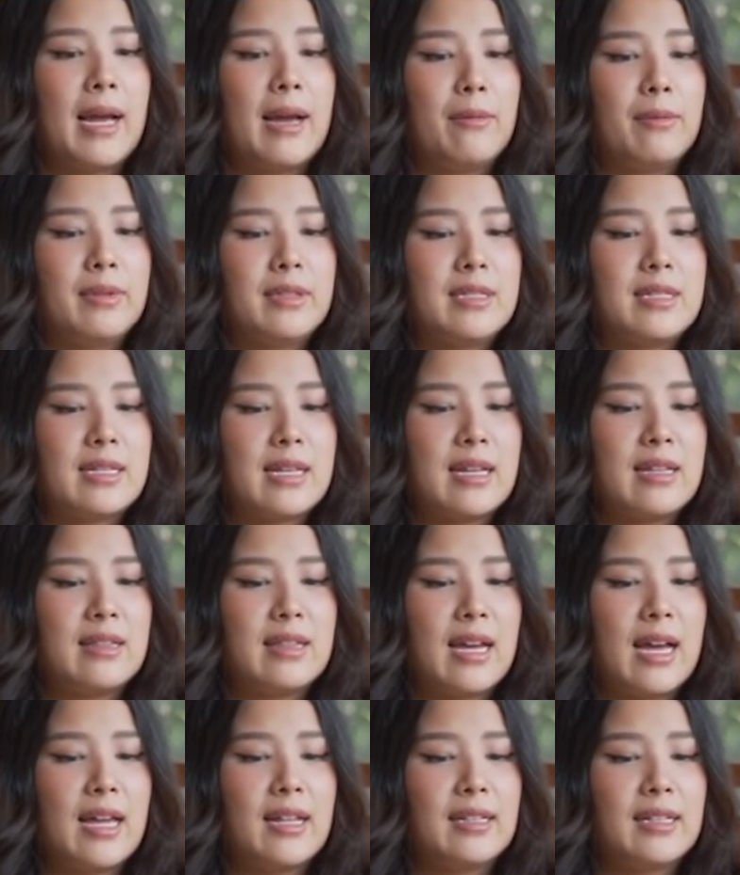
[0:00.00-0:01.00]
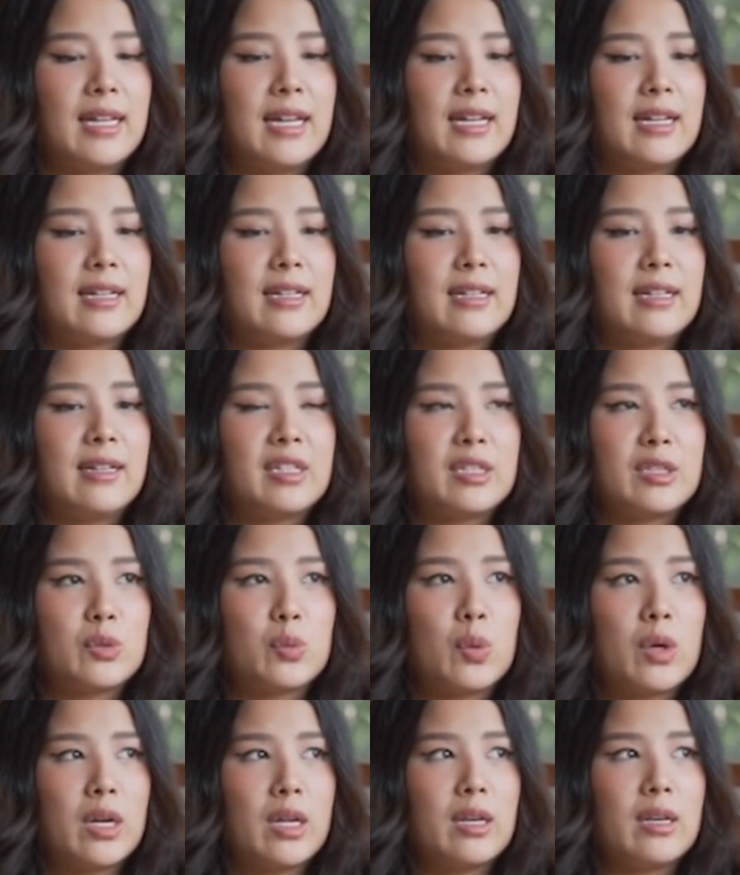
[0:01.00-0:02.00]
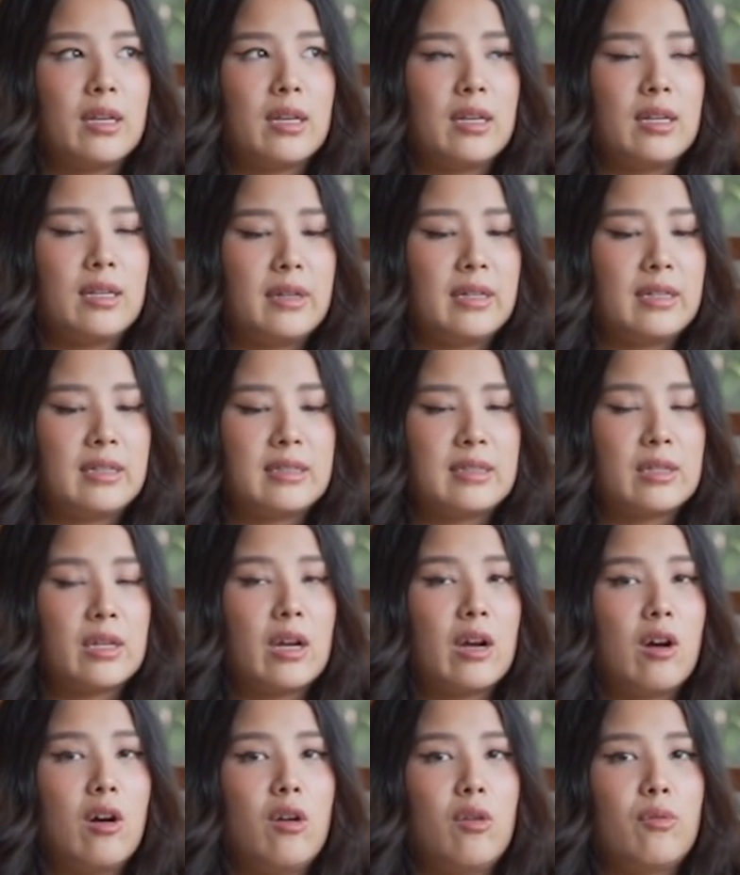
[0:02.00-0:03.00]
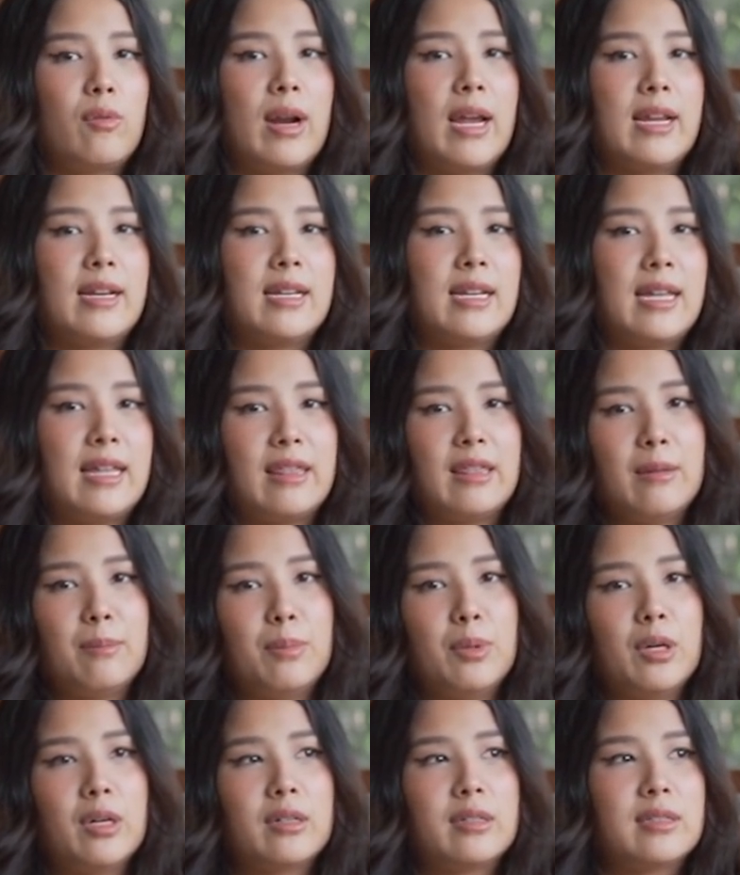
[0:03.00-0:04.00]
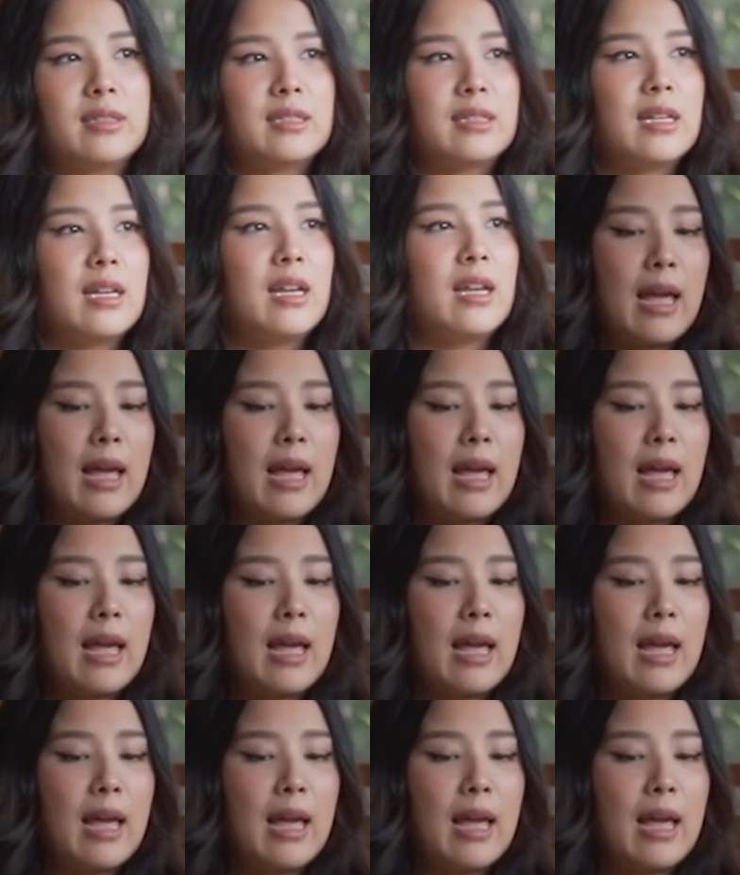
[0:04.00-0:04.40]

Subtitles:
I would say that like this one is all right in the books.